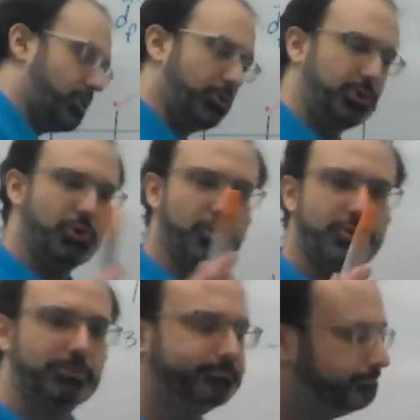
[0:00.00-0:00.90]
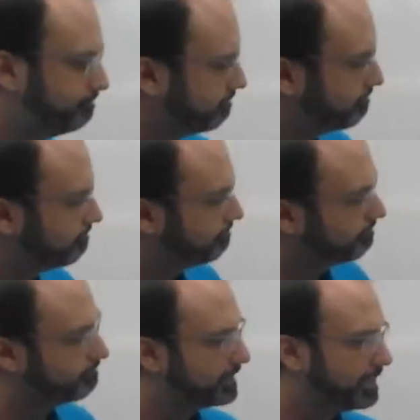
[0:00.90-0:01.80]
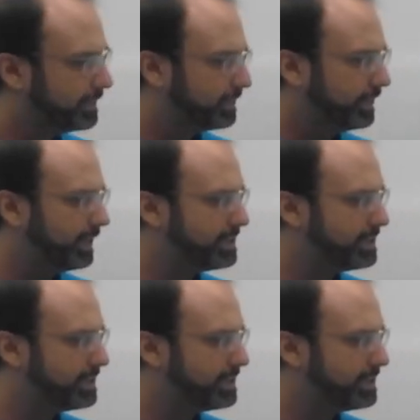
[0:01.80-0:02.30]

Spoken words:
go with the orange. And